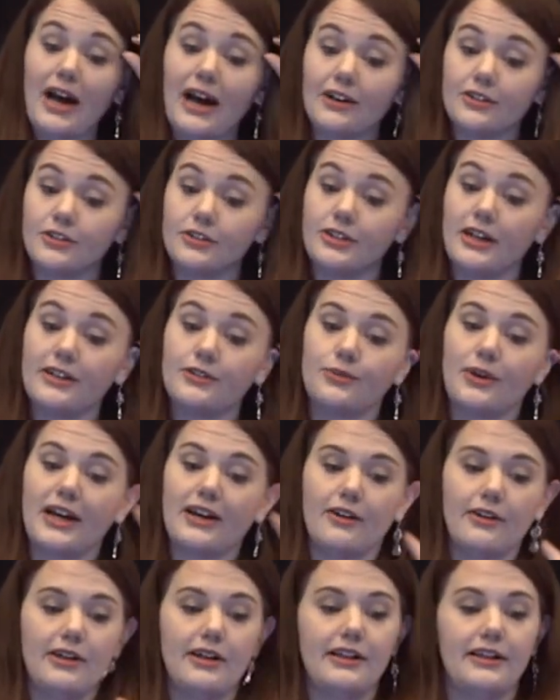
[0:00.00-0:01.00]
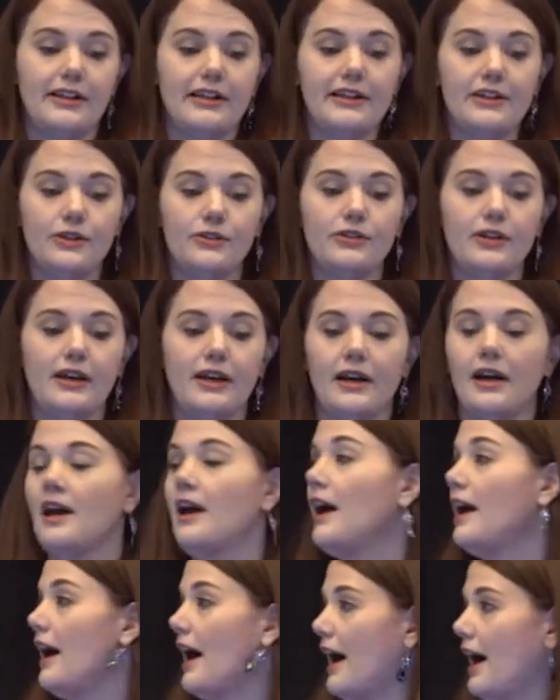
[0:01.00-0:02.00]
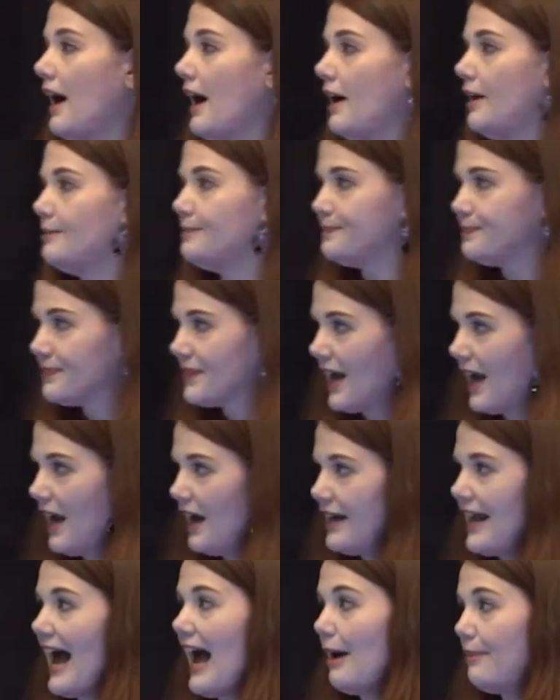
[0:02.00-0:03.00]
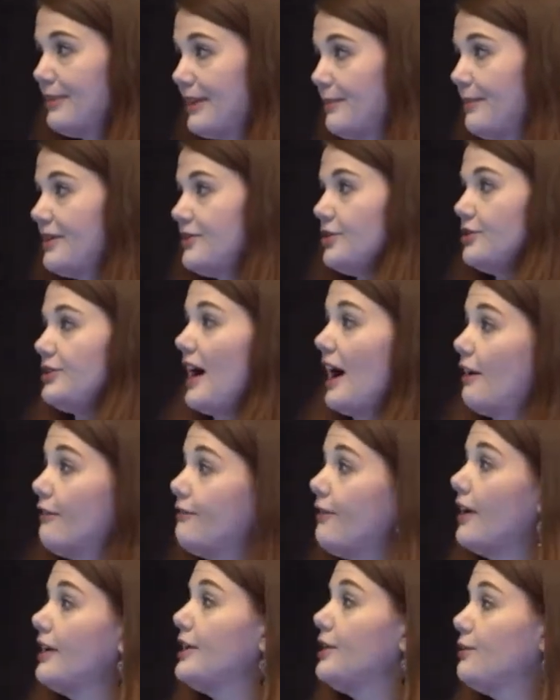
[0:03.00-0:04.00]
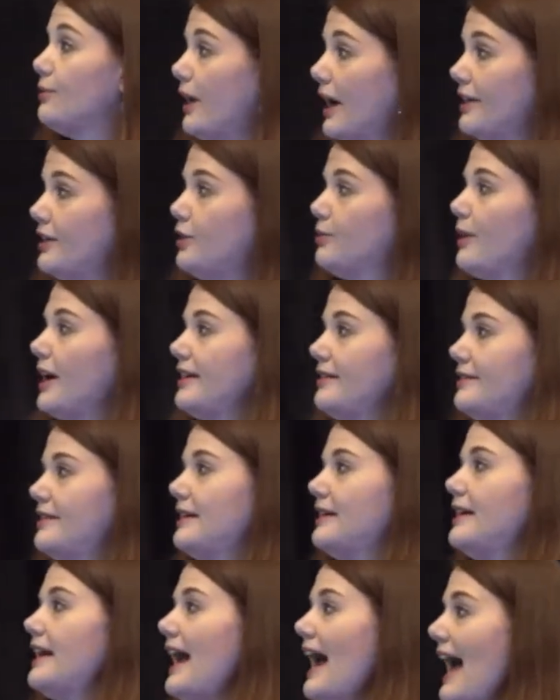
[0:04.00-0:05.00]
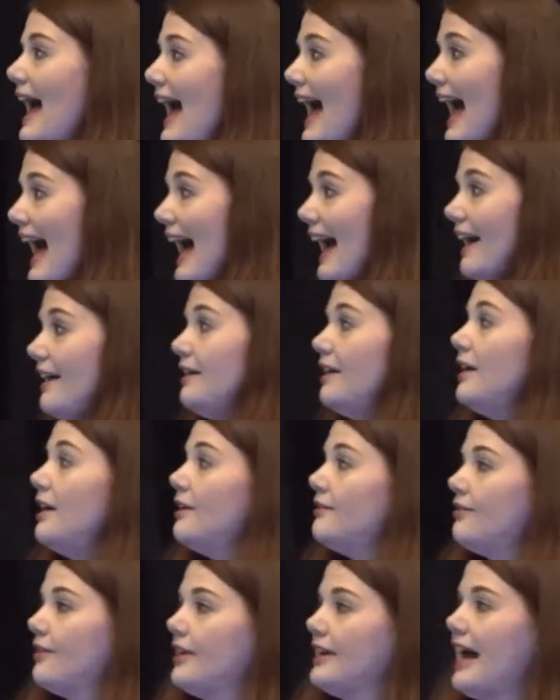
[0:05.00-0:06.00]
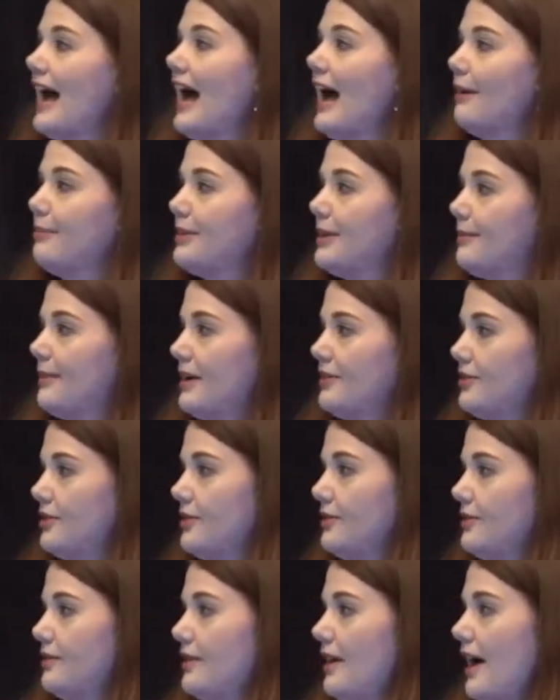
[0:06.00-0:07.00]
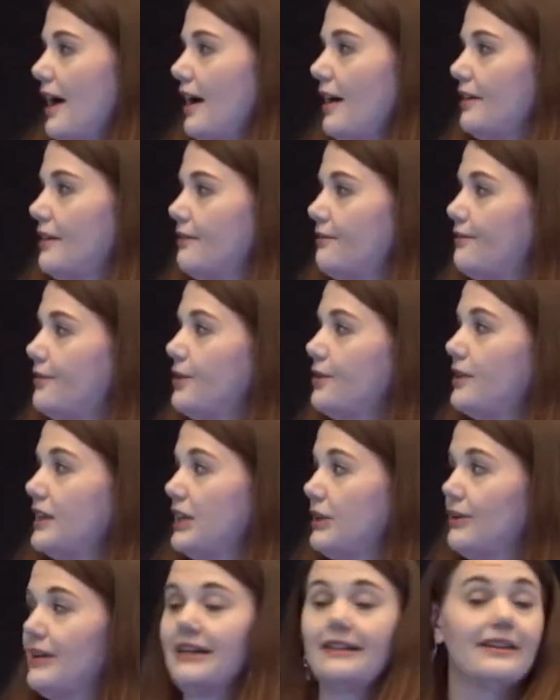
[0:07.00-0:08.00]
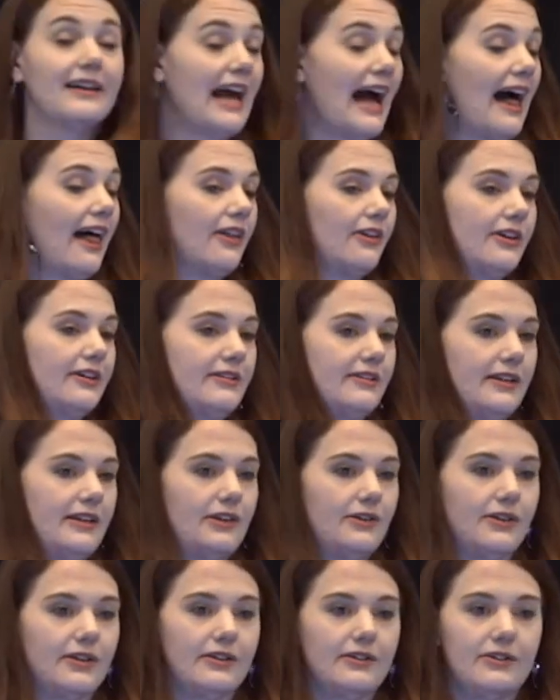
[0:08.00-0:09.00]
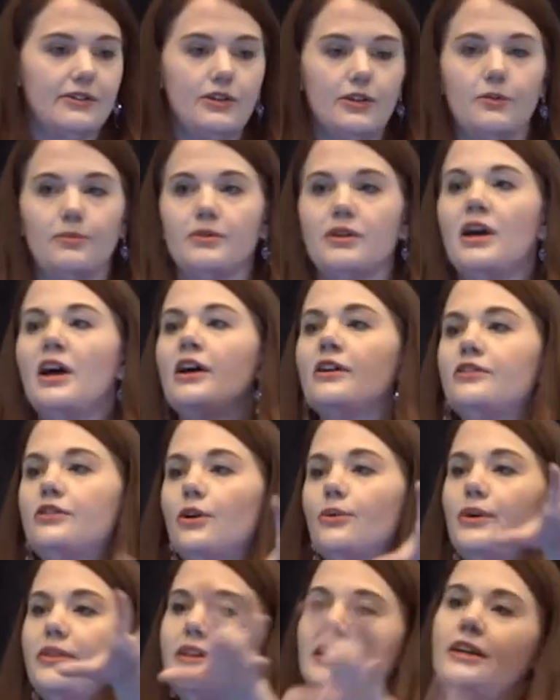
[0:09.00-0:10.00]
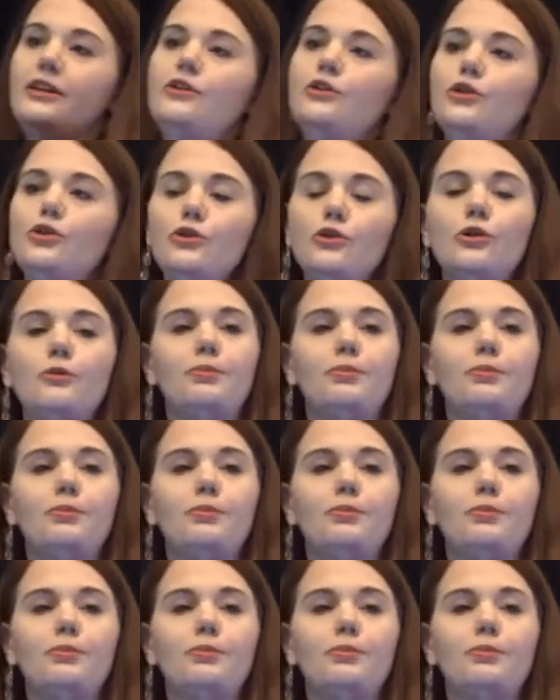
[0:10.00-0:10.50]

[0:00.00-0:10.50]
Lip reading: exercise regularly using an app that measures how far you run, you might see an ad for an app that measures the food that you eat and the calories that you consumed. So within Google